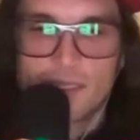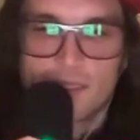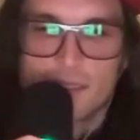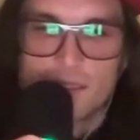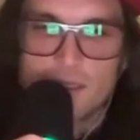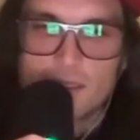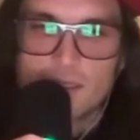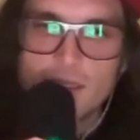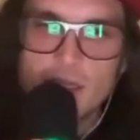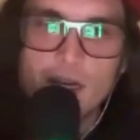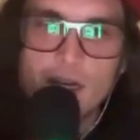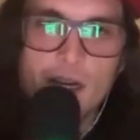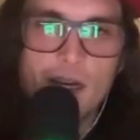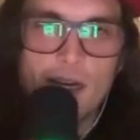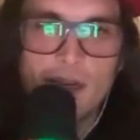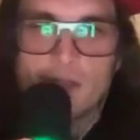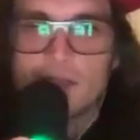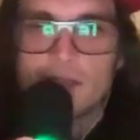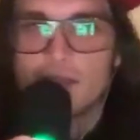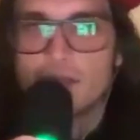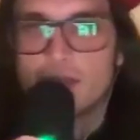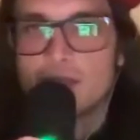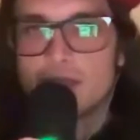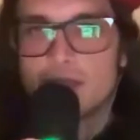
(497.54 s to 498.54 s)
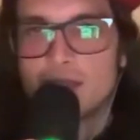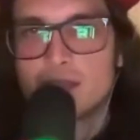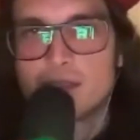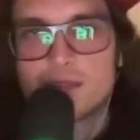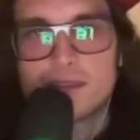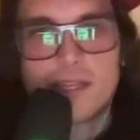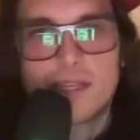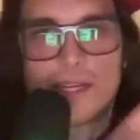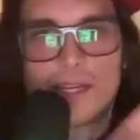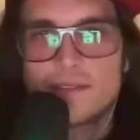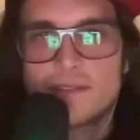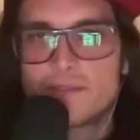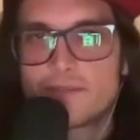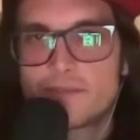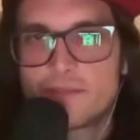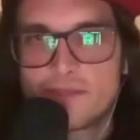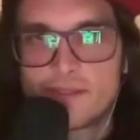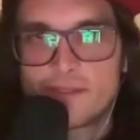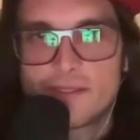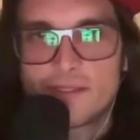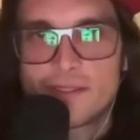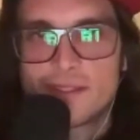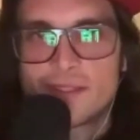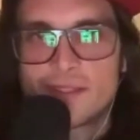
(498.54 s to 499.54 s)
God and life?
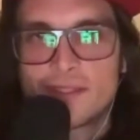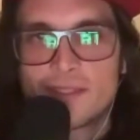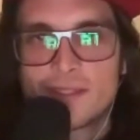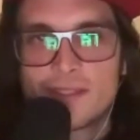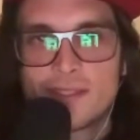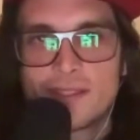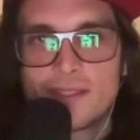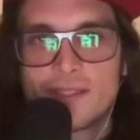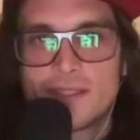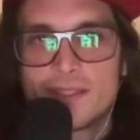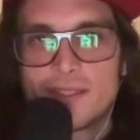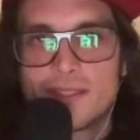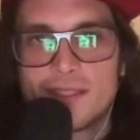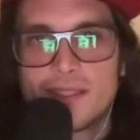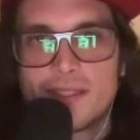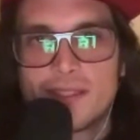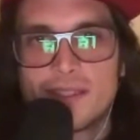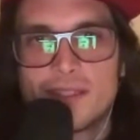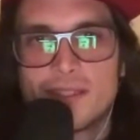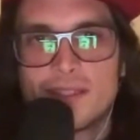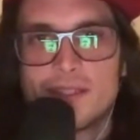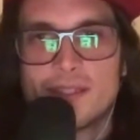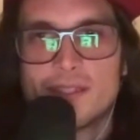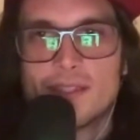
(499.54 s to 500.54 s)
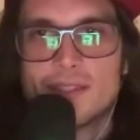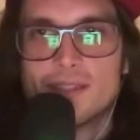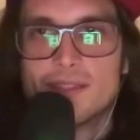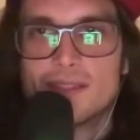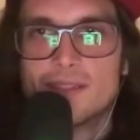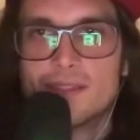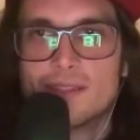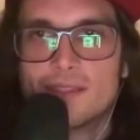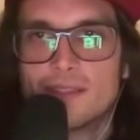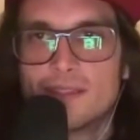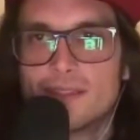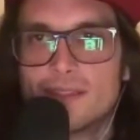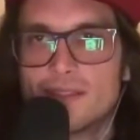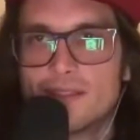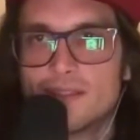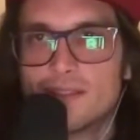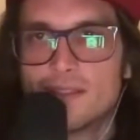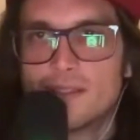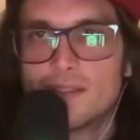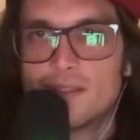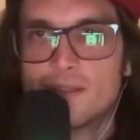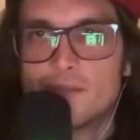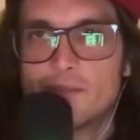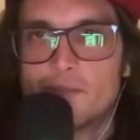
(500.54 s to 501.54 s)
And
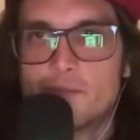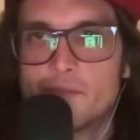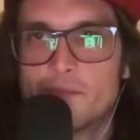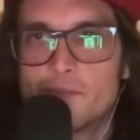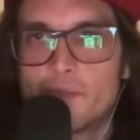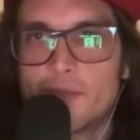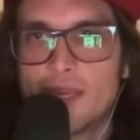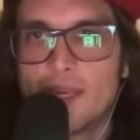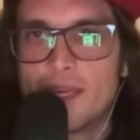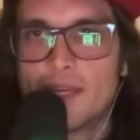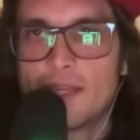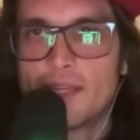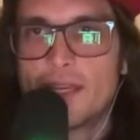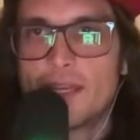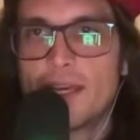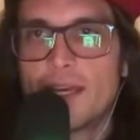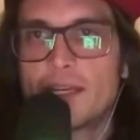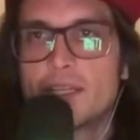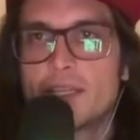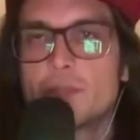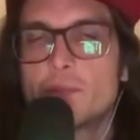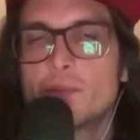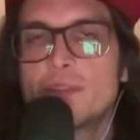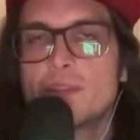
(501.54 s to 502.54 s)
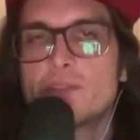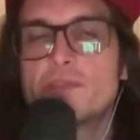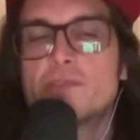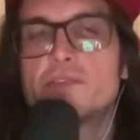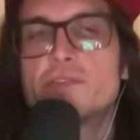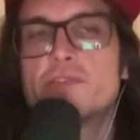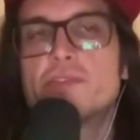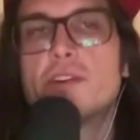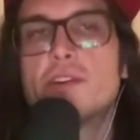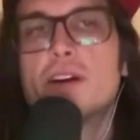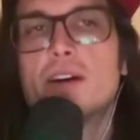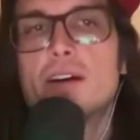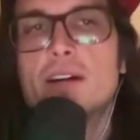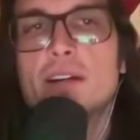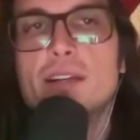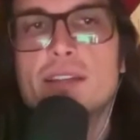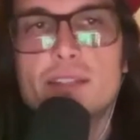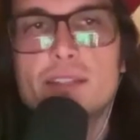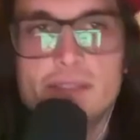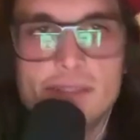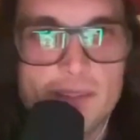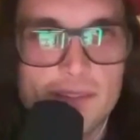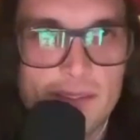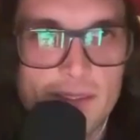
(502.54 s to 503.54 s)
how do we
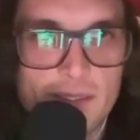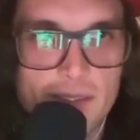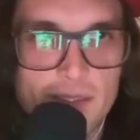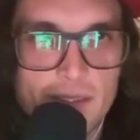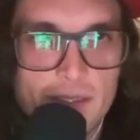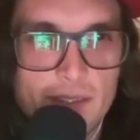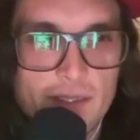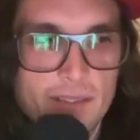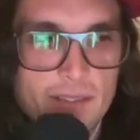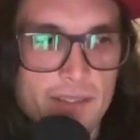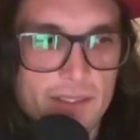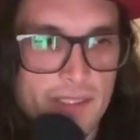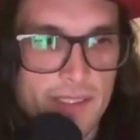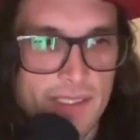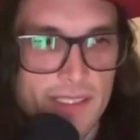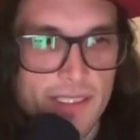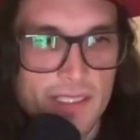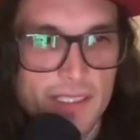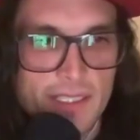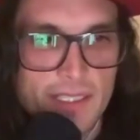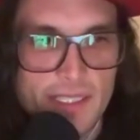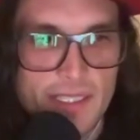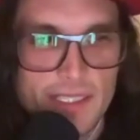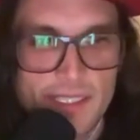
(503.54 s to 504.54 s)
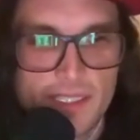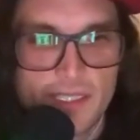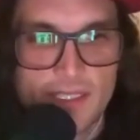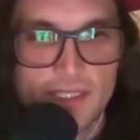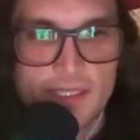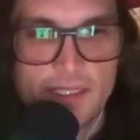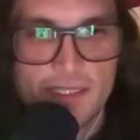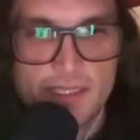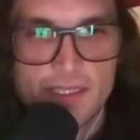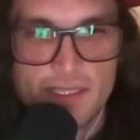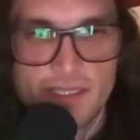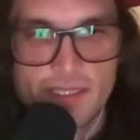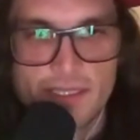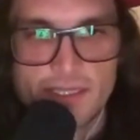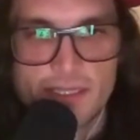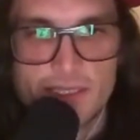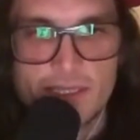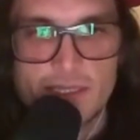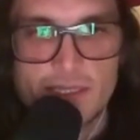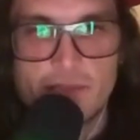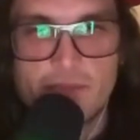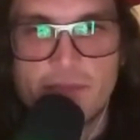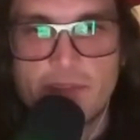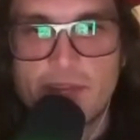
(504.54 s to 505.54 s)
find God in
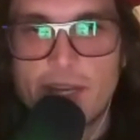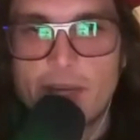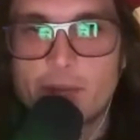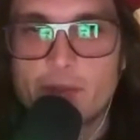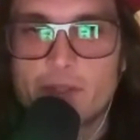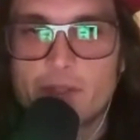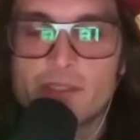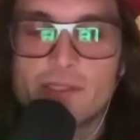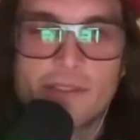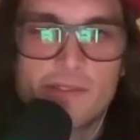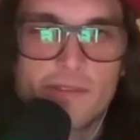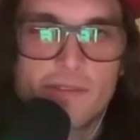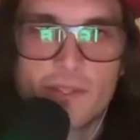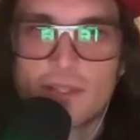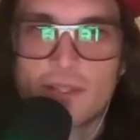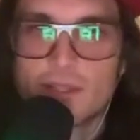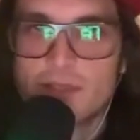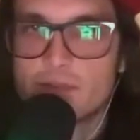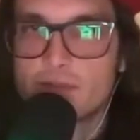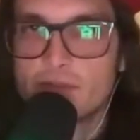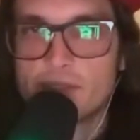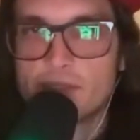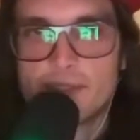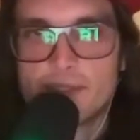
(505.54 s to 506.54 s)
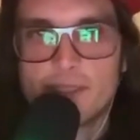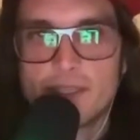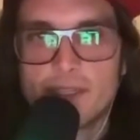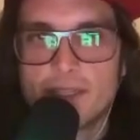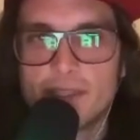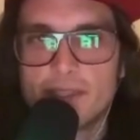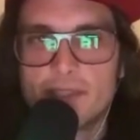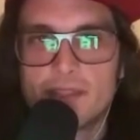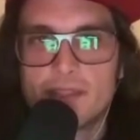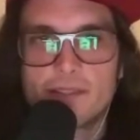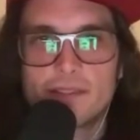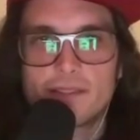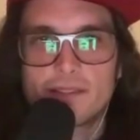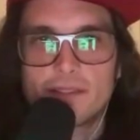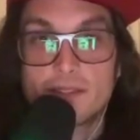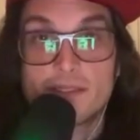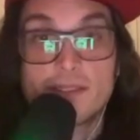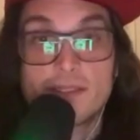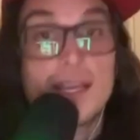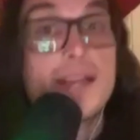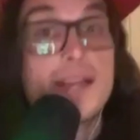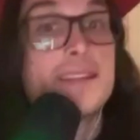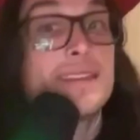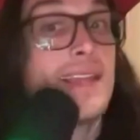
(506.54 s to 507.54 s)
the fabric of our everyday? Because
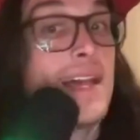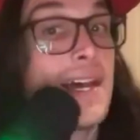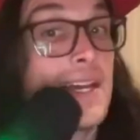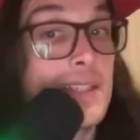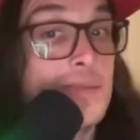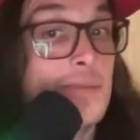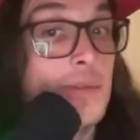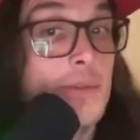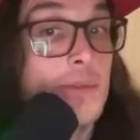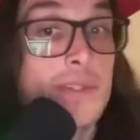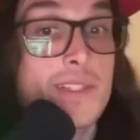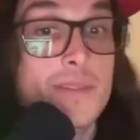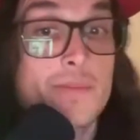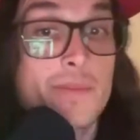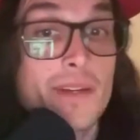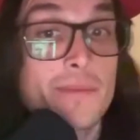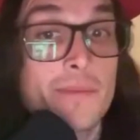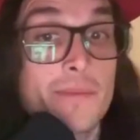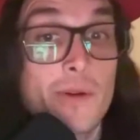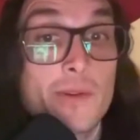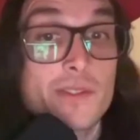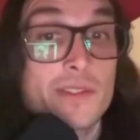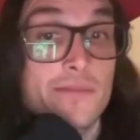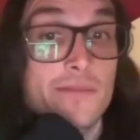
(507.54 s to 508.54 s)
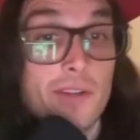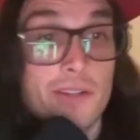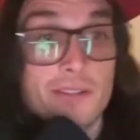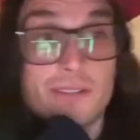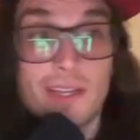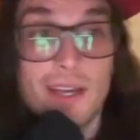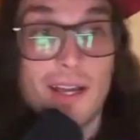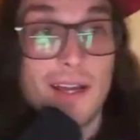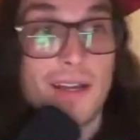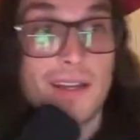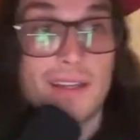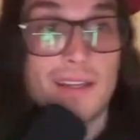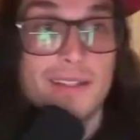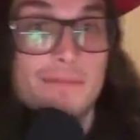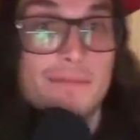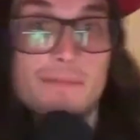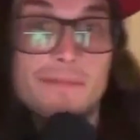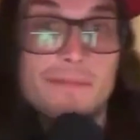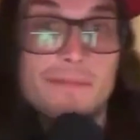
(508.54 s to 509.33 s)
that's where we spend most of our time.